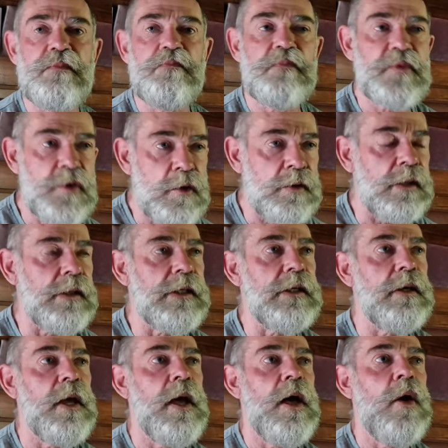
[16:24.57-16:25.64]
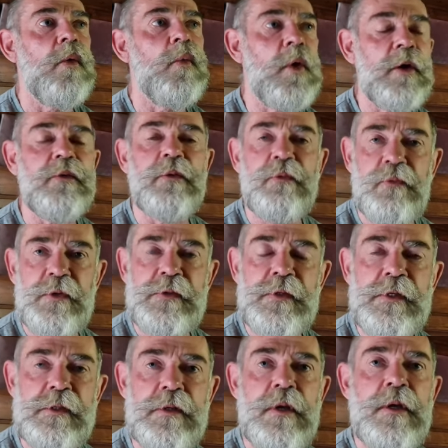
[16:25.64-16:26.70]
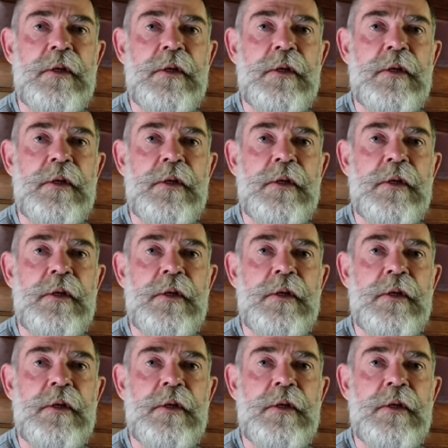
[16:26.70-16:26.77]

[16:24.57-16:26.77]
certainly worth a visit